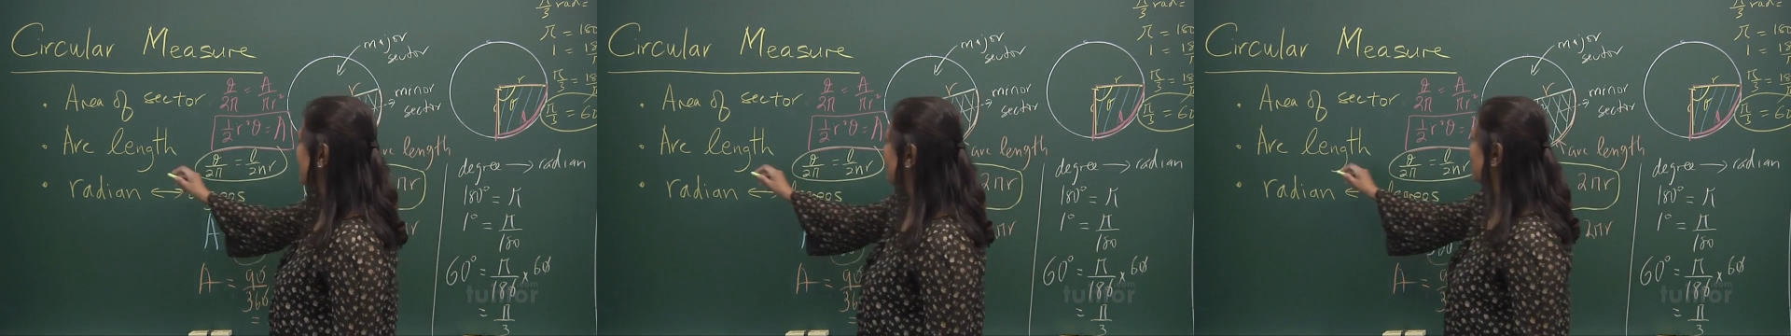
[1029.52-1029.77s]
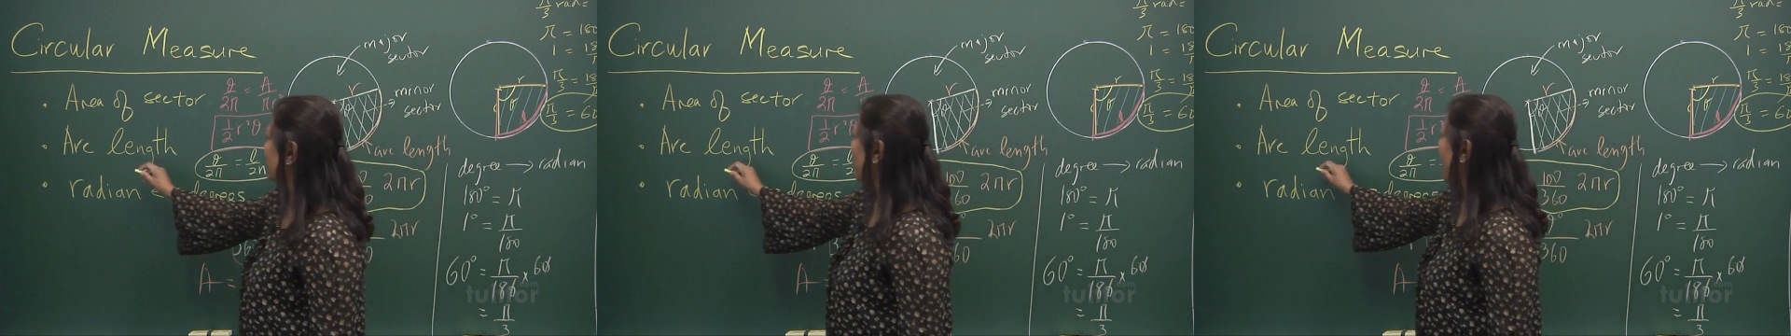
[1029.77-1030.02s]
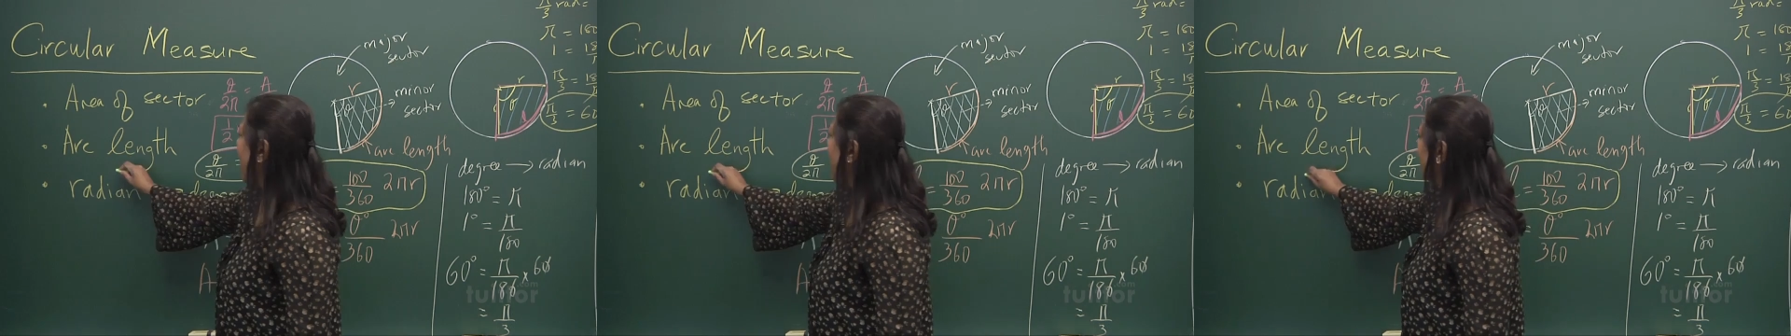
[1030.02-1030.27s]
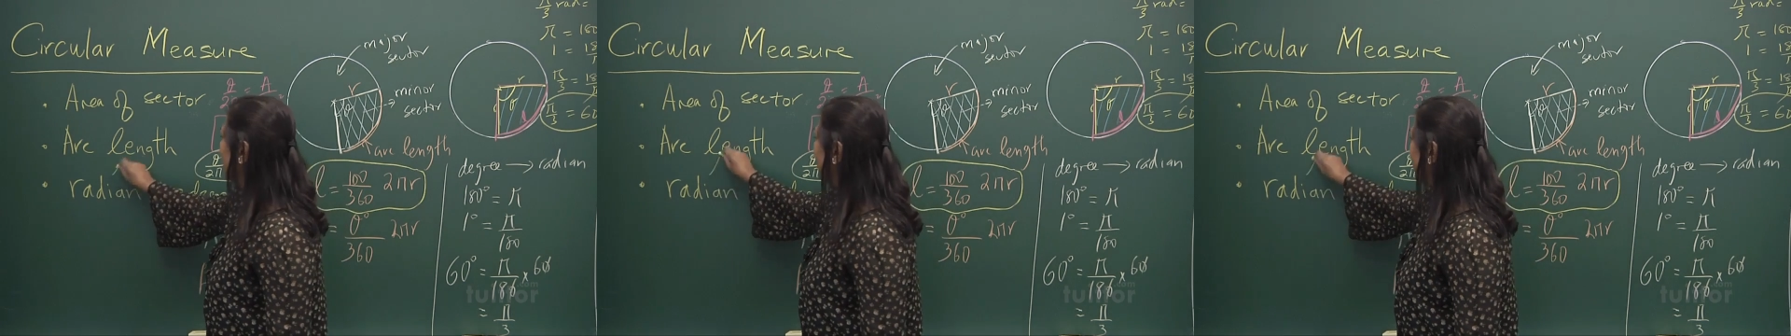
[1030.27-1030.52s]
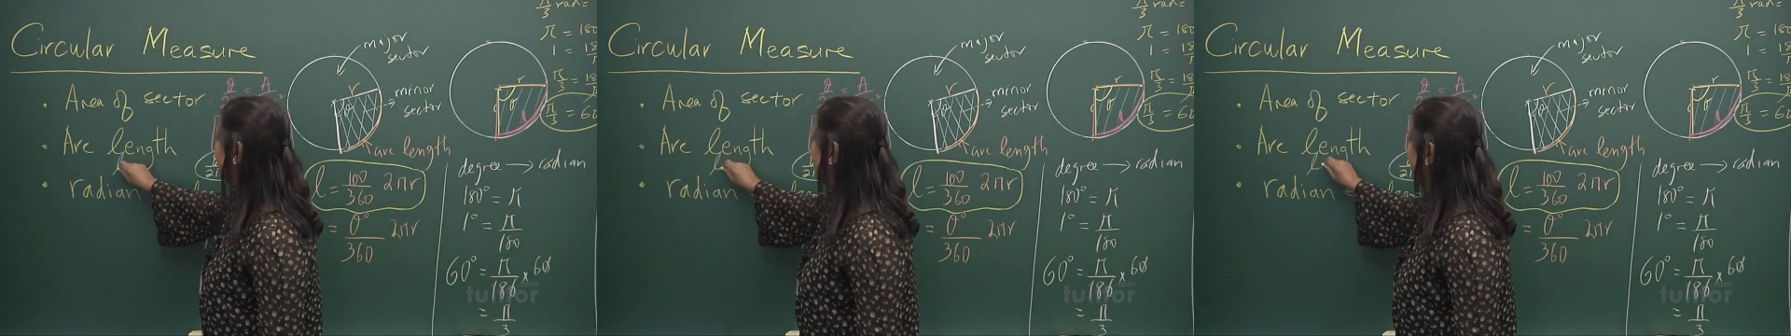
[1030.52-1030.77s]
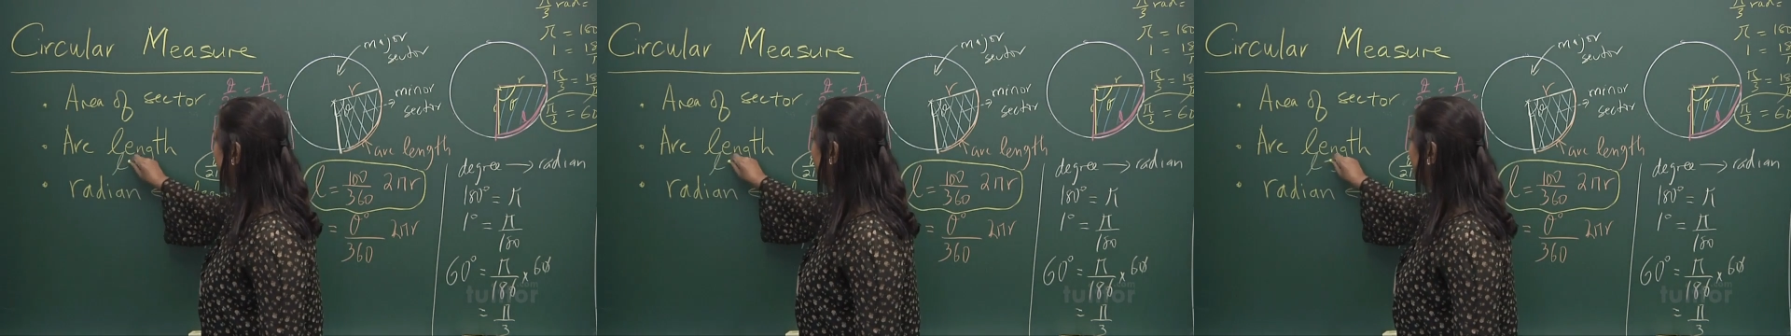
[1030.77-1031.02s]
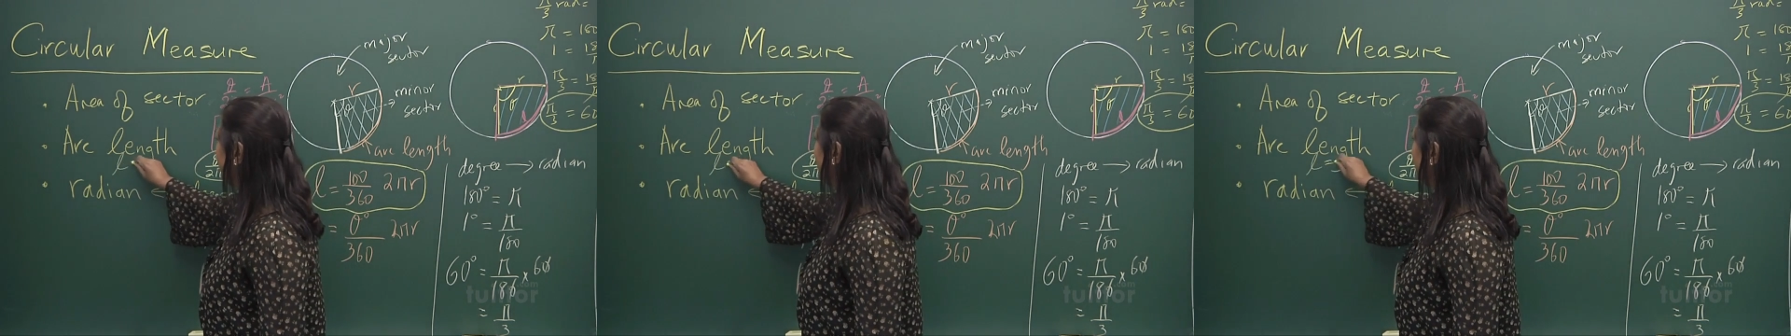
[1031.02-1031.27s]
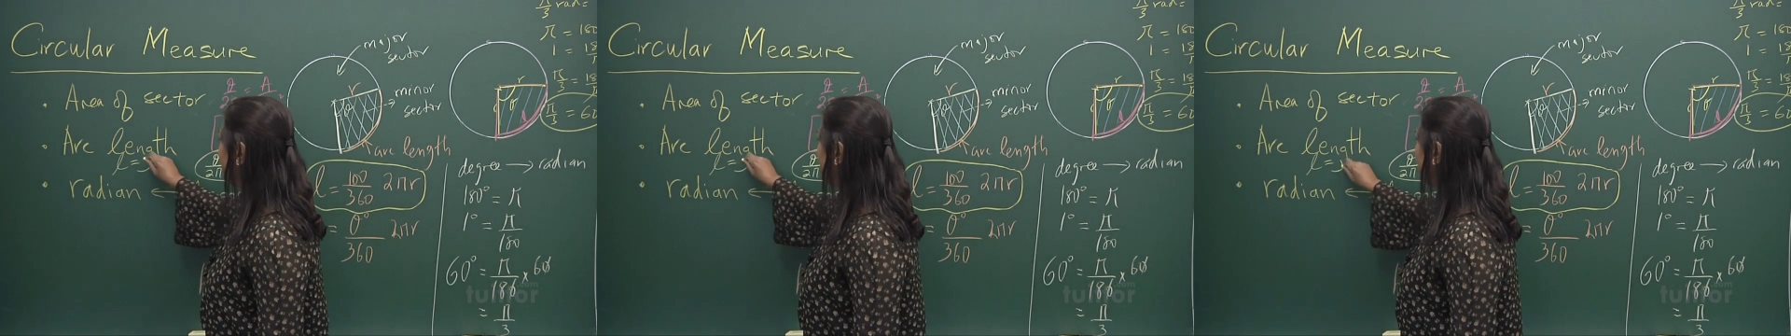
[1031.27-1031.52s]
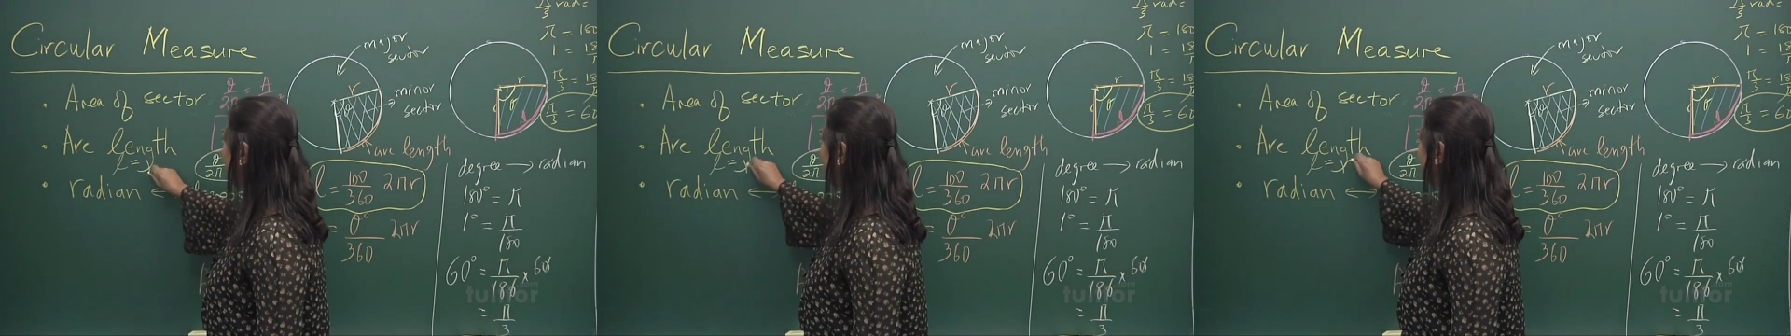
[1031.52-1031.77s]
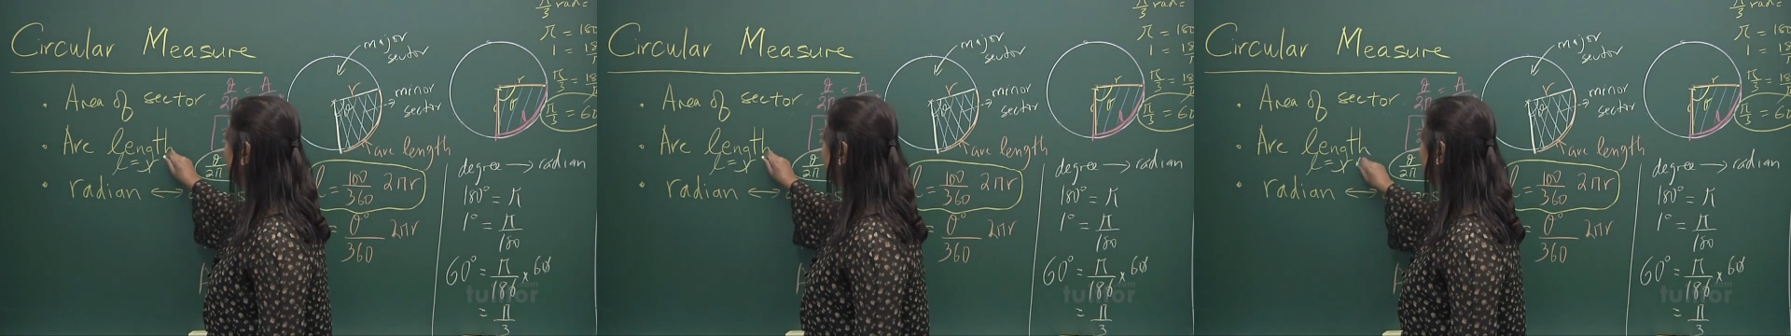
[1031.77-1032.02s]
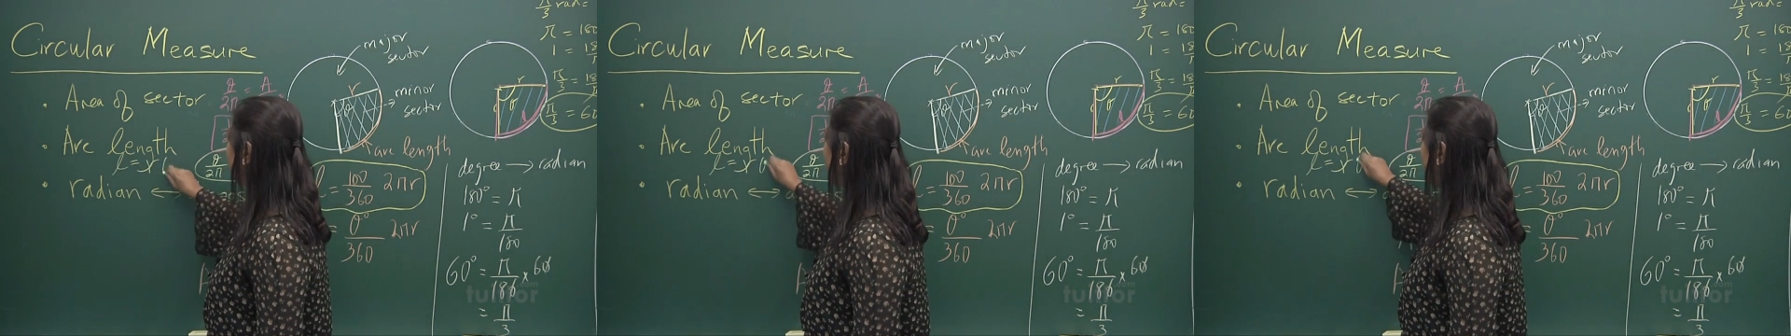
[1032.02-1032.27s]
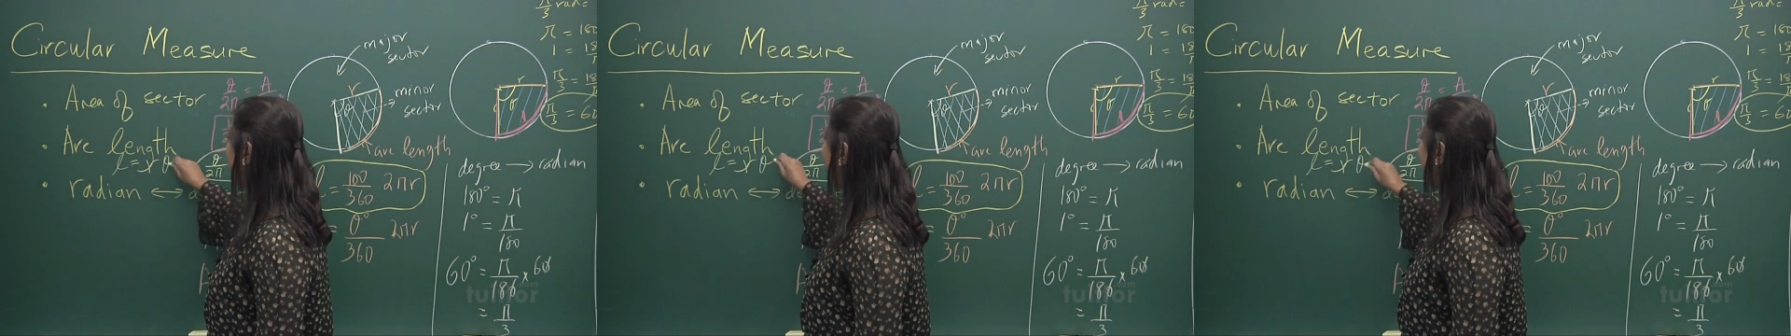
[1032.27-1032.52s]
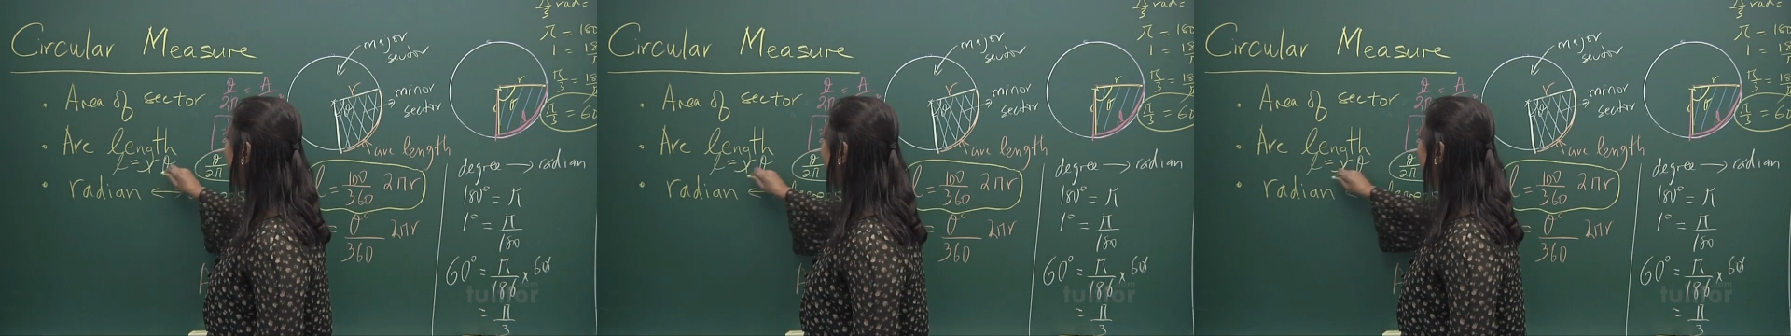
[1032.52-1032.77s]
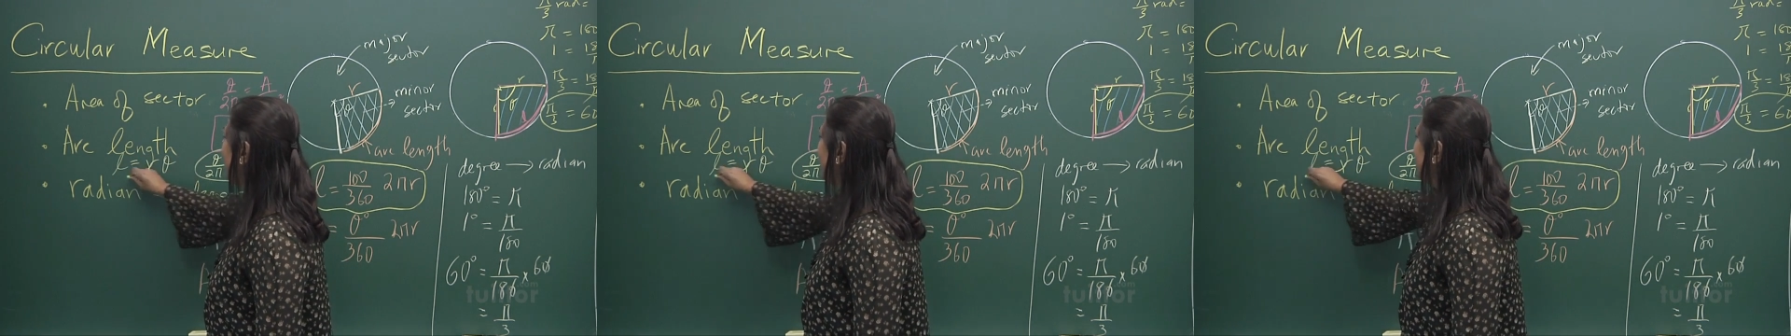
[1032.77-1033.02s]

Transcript: No face is visible, so there are no lips to read.